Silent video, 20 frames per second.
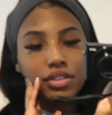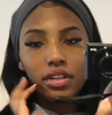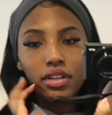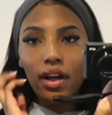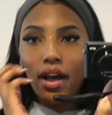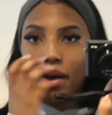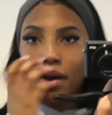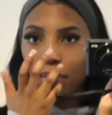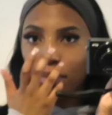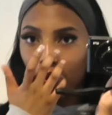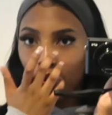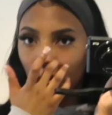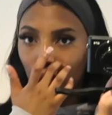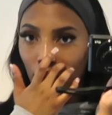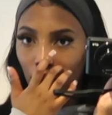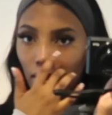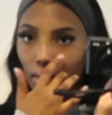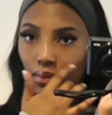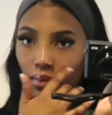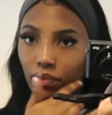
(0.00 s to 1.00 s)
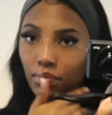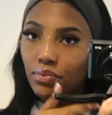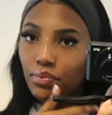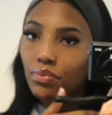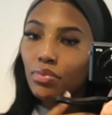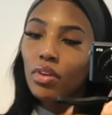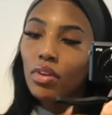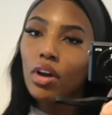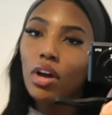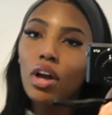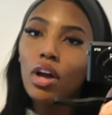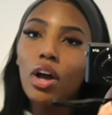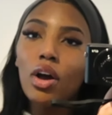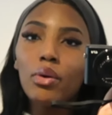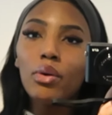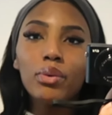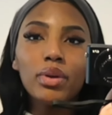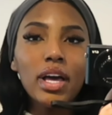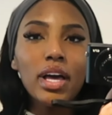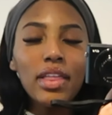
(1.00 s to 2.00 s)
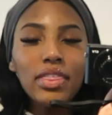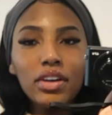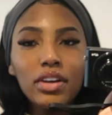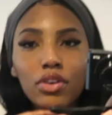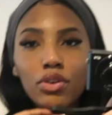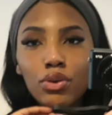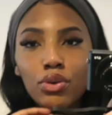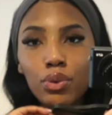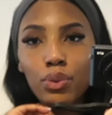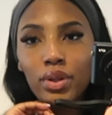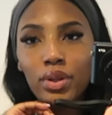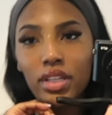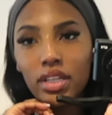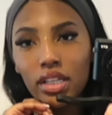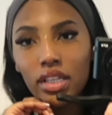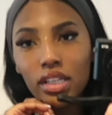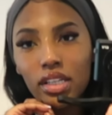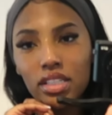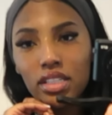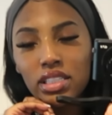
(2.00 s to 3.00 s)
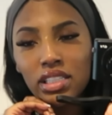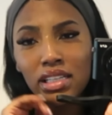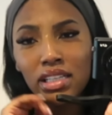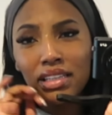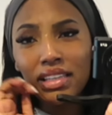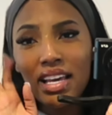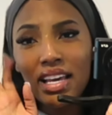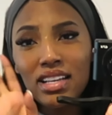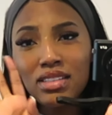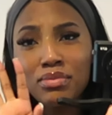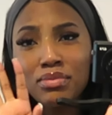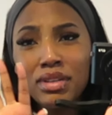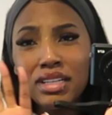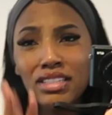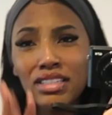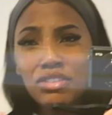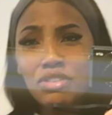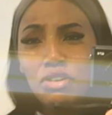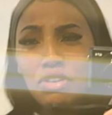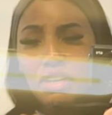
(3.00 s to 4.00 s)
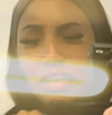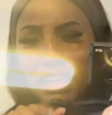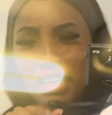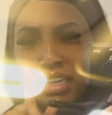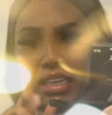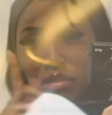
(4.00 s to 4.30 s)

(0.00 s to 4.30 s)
to the airport we got the crew with us yasmin is not here